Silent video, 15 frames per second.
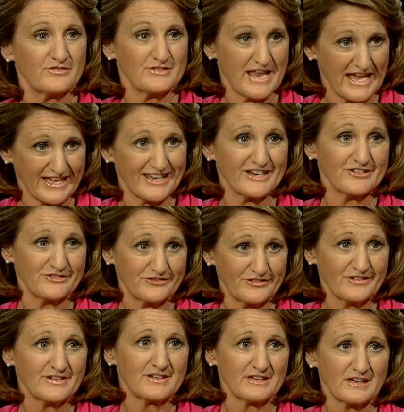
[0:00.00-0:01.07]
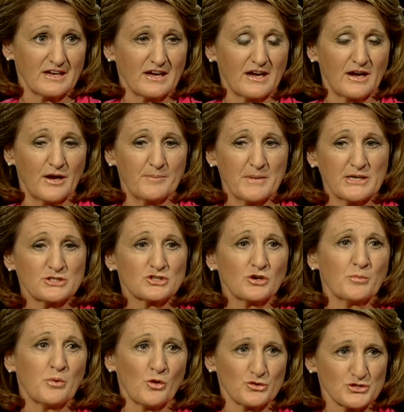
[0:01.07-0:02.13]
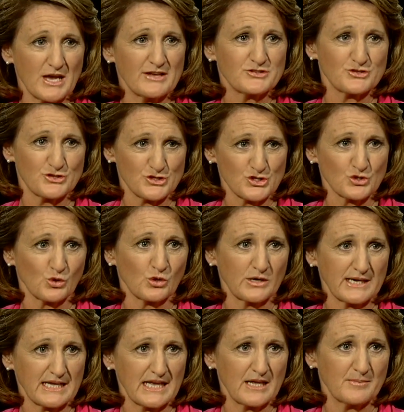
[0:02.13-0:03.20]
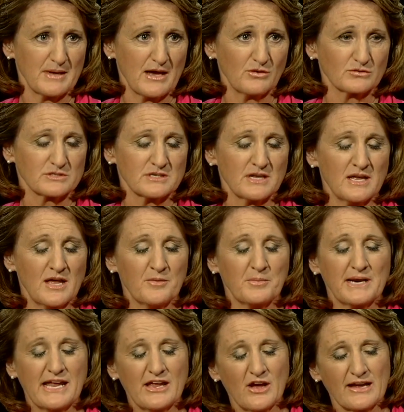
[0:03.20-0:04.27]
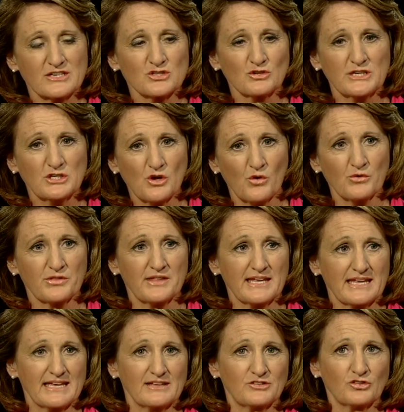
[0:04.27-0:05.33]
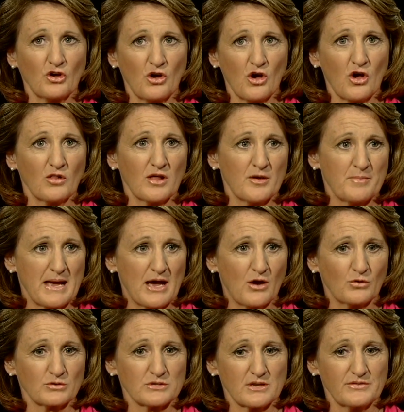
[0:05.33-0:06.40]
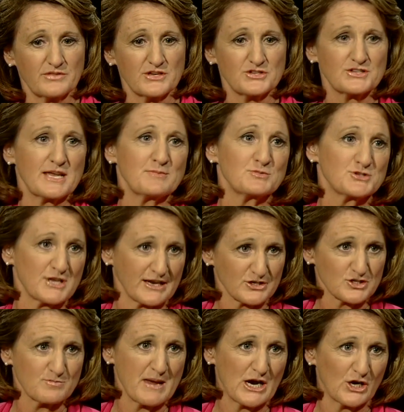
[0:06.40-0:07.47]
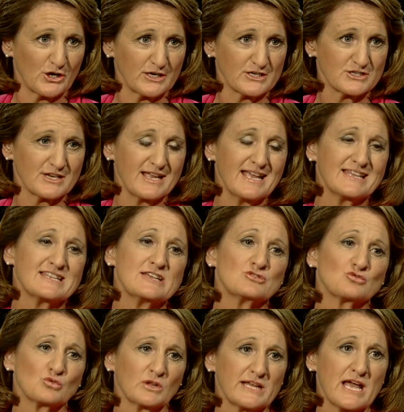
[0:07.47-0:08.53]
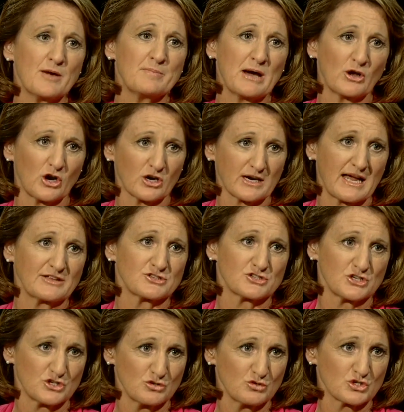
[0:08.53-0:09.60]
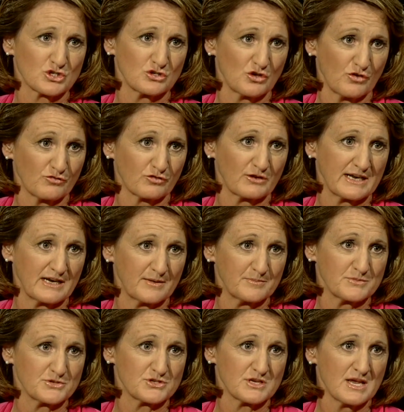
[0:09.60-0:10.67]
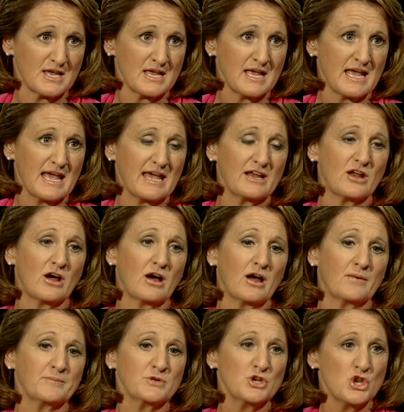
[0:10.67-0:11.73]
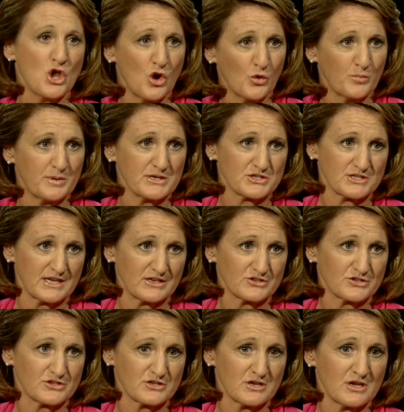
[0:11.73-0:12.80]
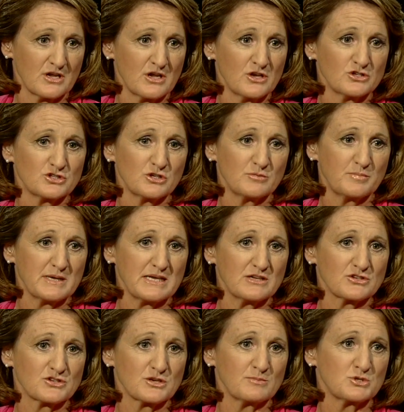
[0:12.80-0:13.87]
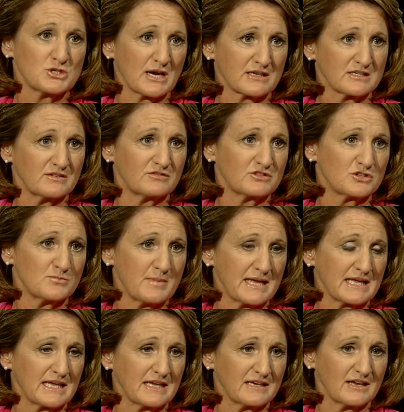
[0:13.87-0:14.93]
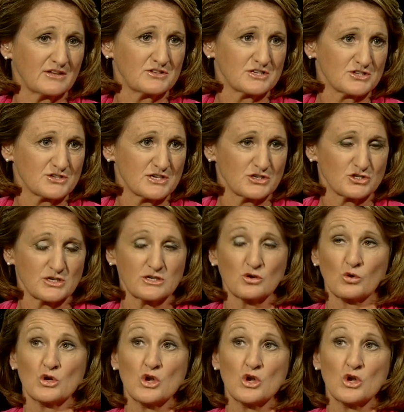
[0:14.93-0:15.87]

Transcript: negative until both sides of the story came out. But I actually don't think it's all about the same-sex marriage. It is really about our constitutional freedoms. And no business should be subjective to making a decision, or